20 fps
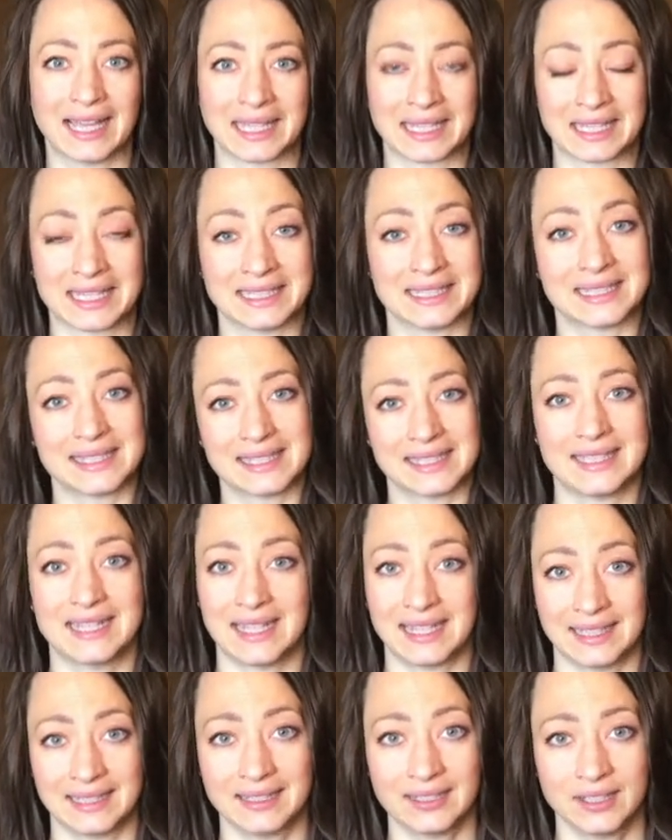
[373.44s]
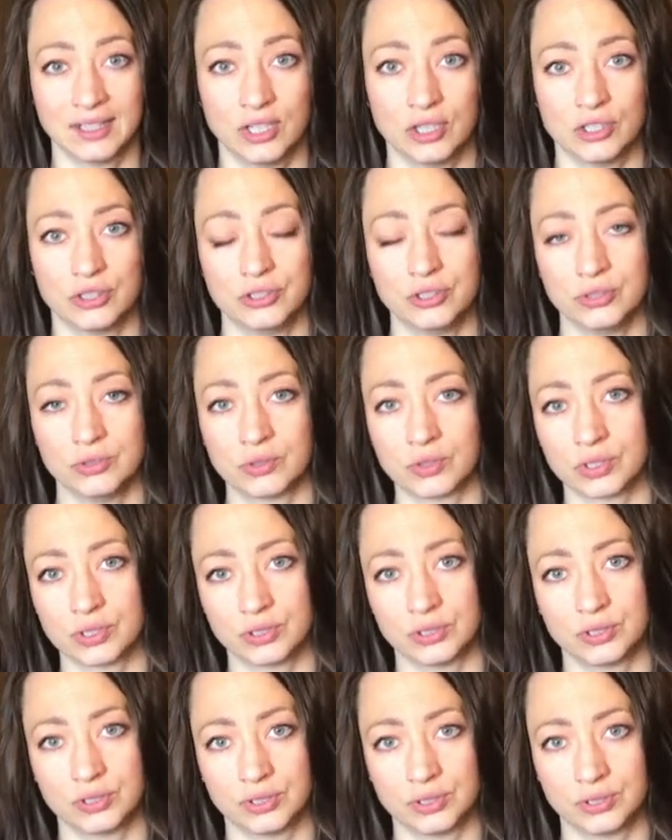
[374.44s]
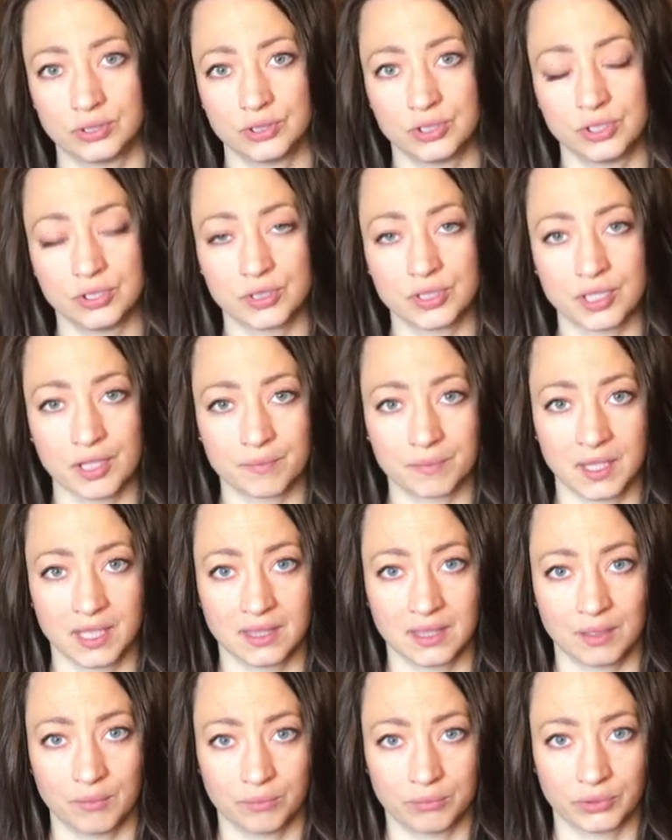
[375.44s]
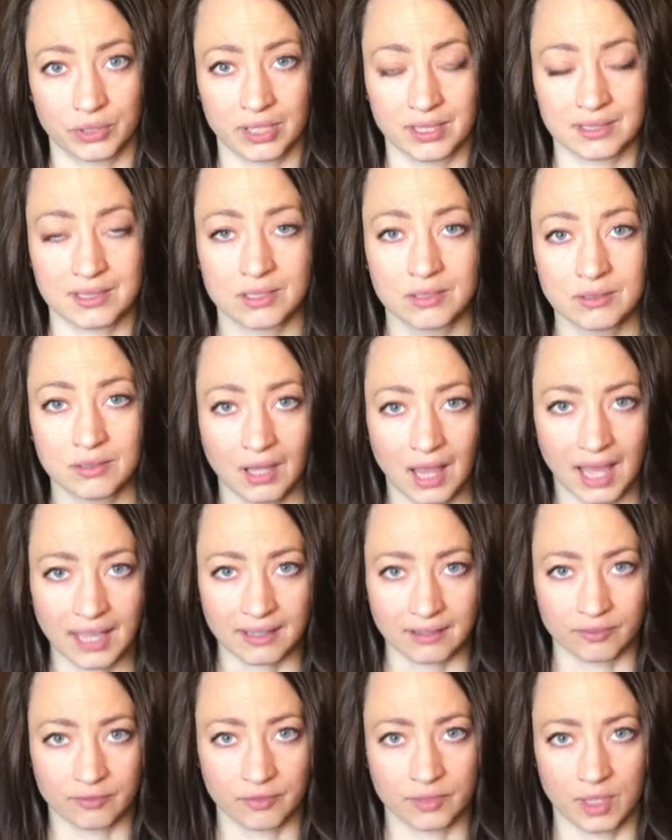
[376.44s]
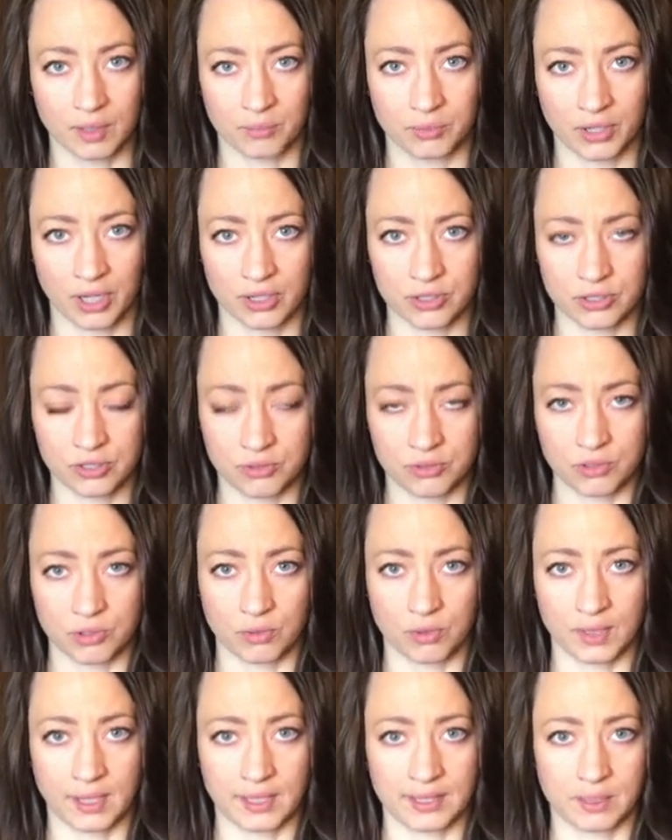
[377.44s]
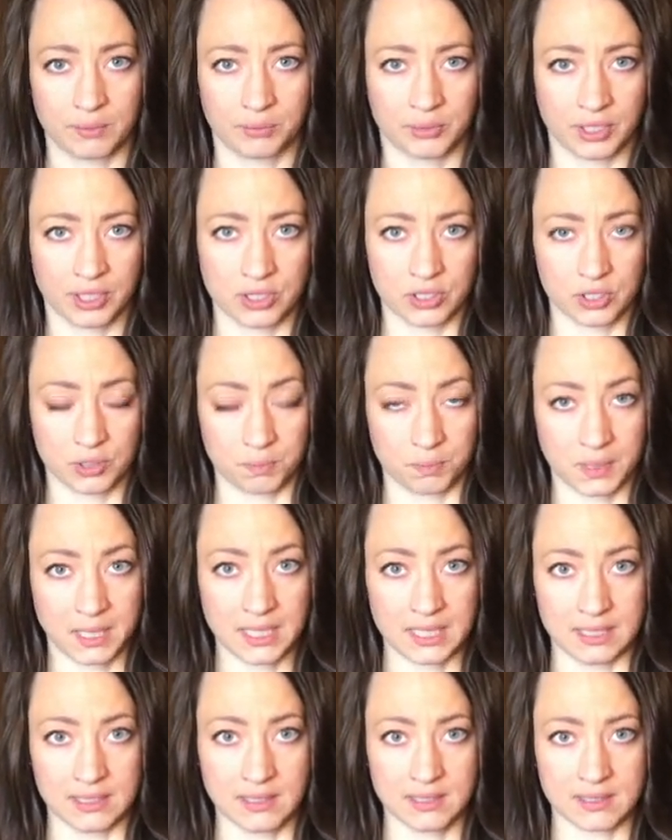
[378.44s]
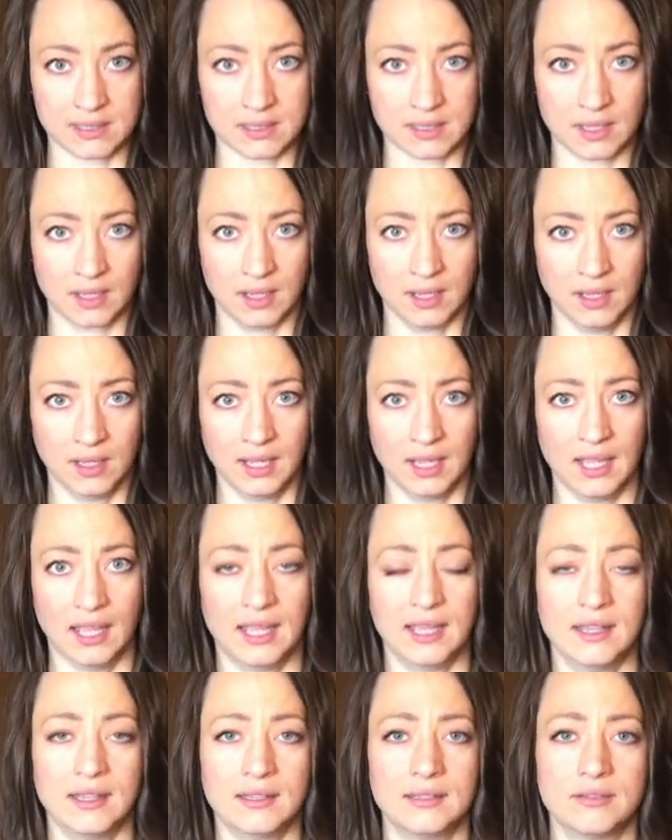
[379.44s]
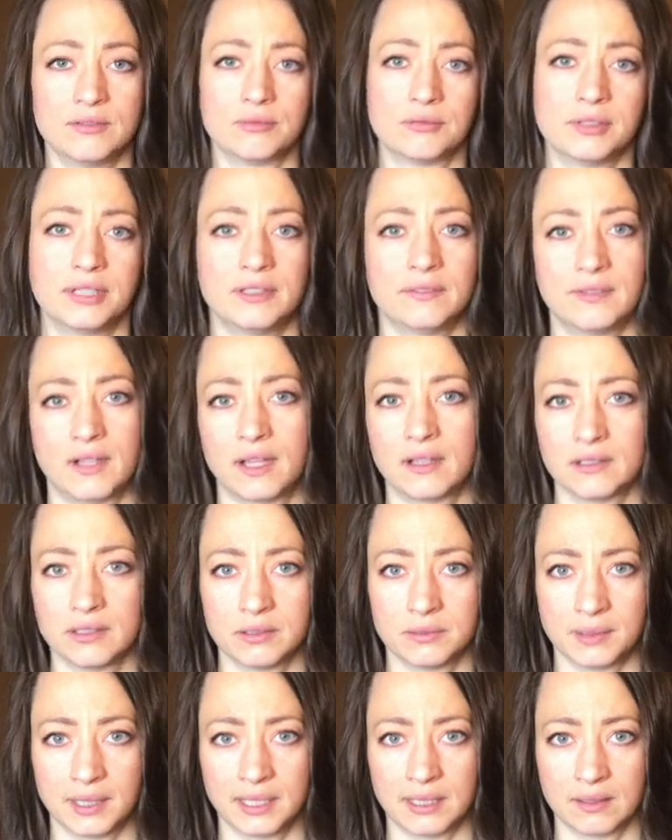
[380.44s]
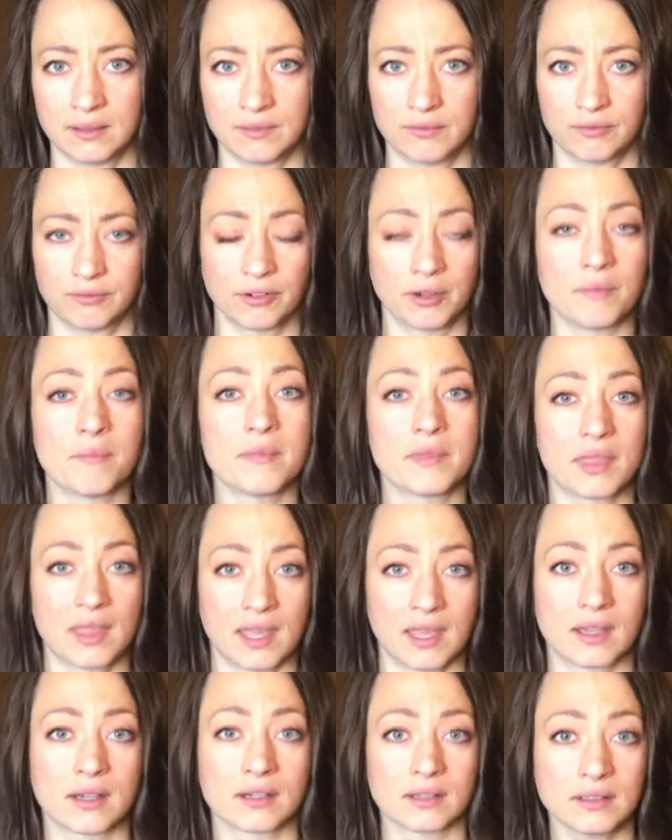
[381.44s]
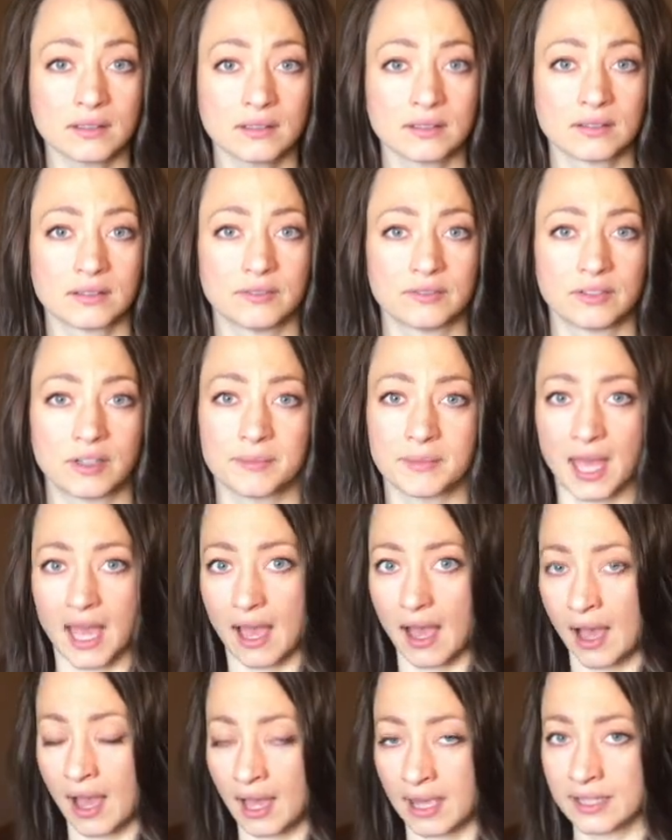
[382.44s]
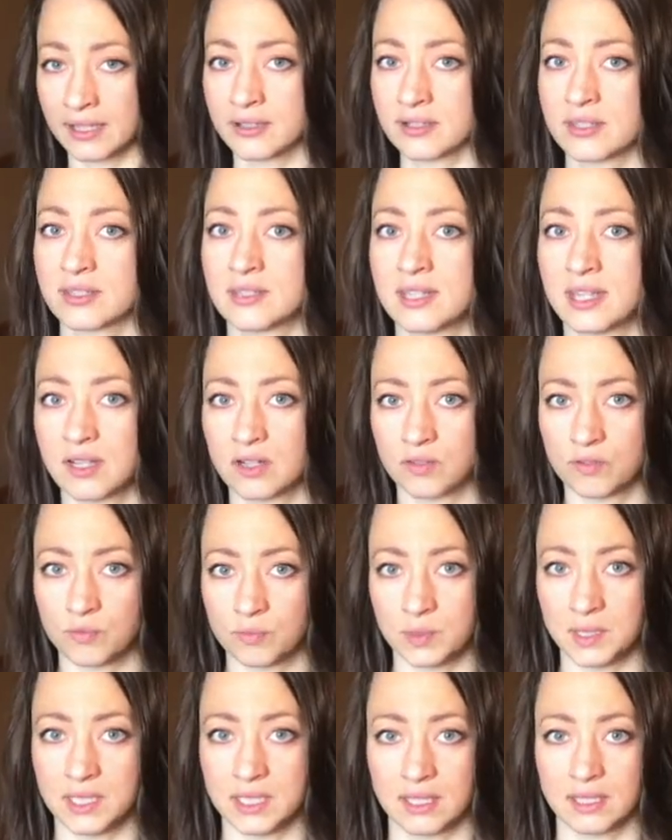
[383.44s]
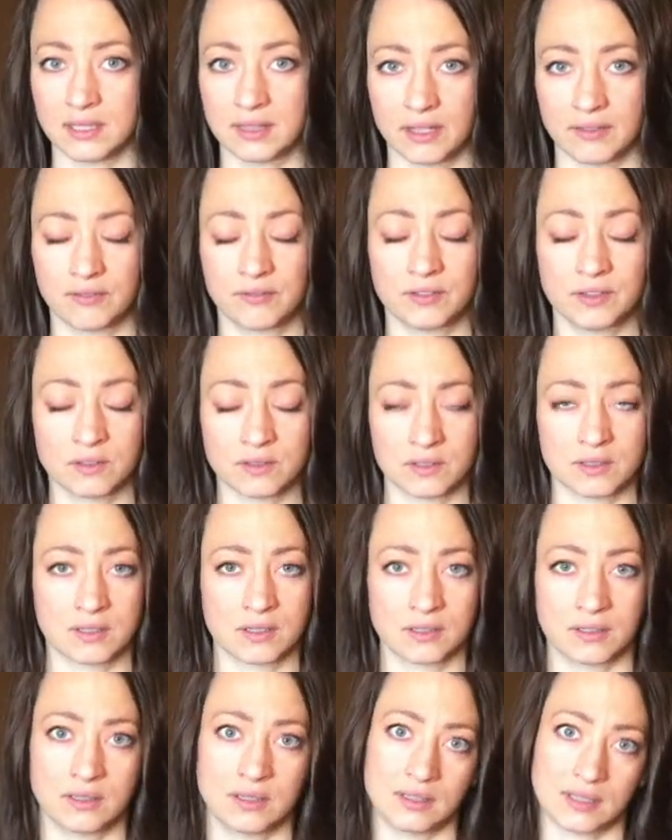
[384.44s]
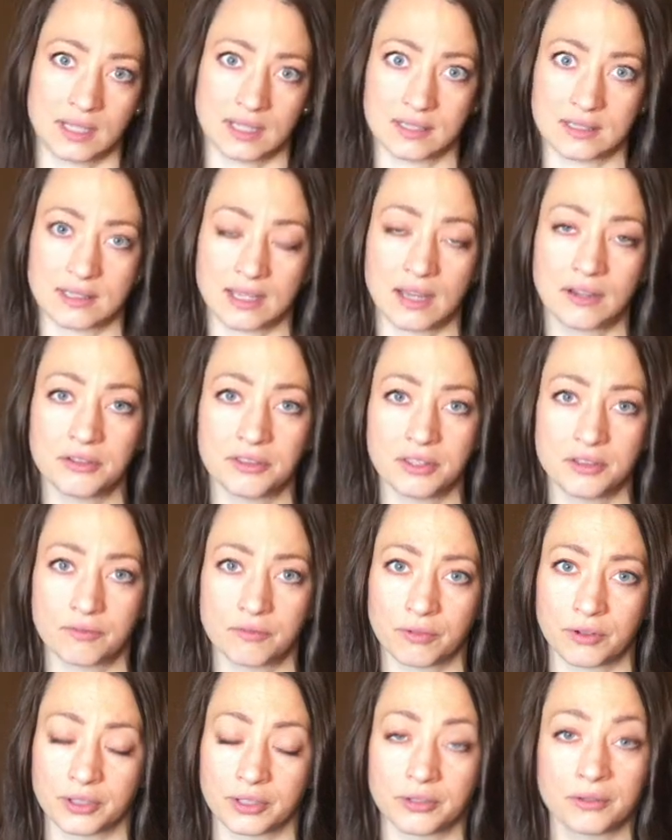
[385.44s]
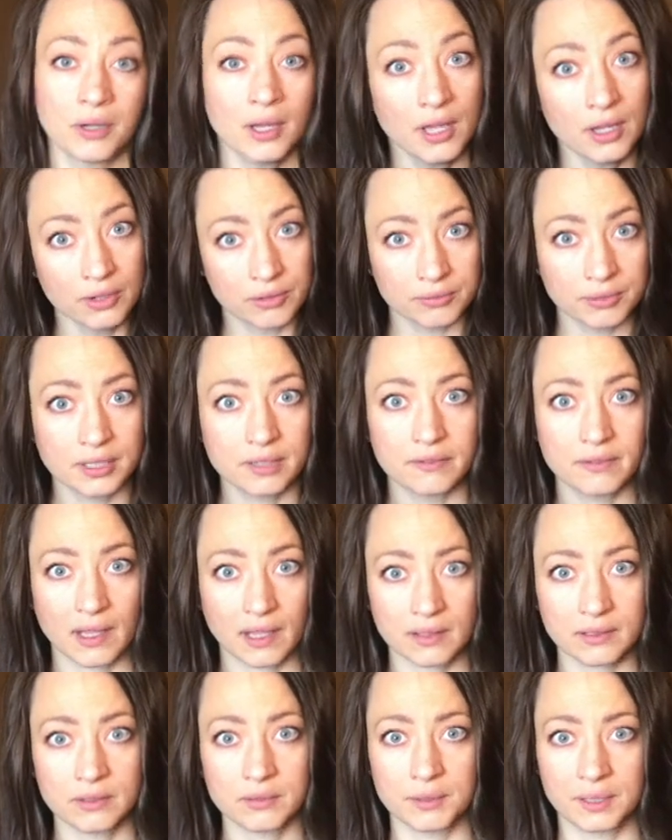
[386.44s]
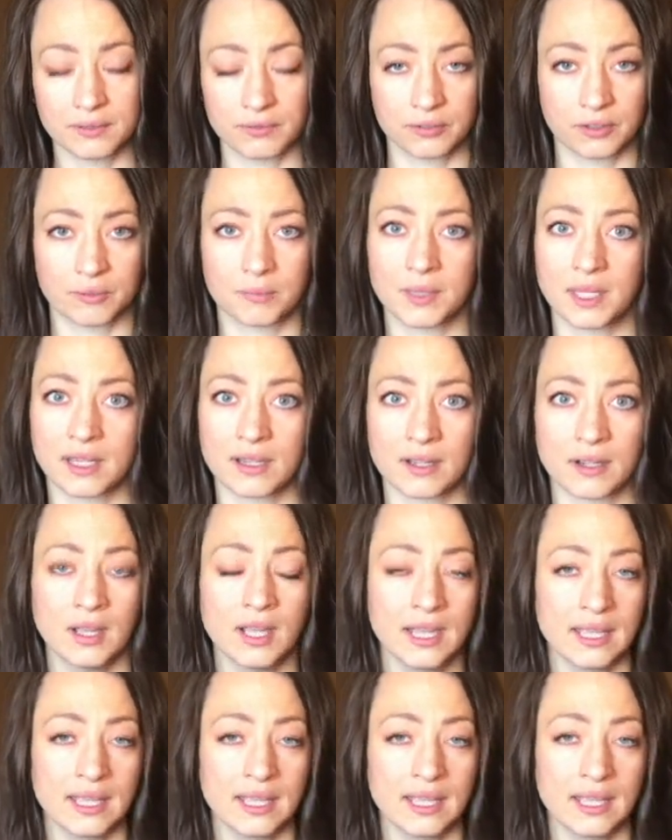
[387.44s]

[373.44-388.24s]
Instead, you could do something that brings you life, that brings you joy, that brings you peace, and reevaluate from there, from that higher state of being that feels good and that is healthy for you. Reevaluate from there.